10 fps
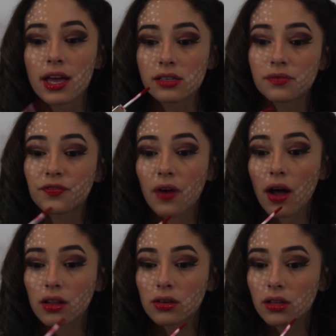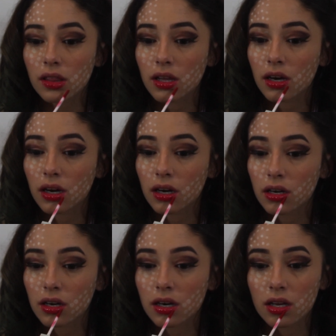is follow the
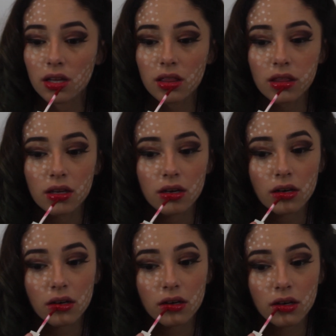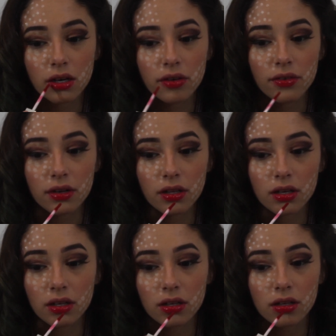underneath of your
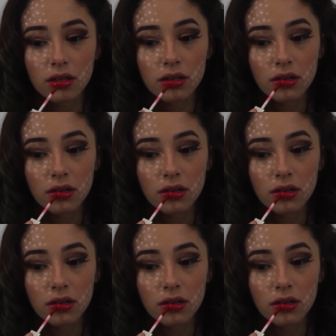little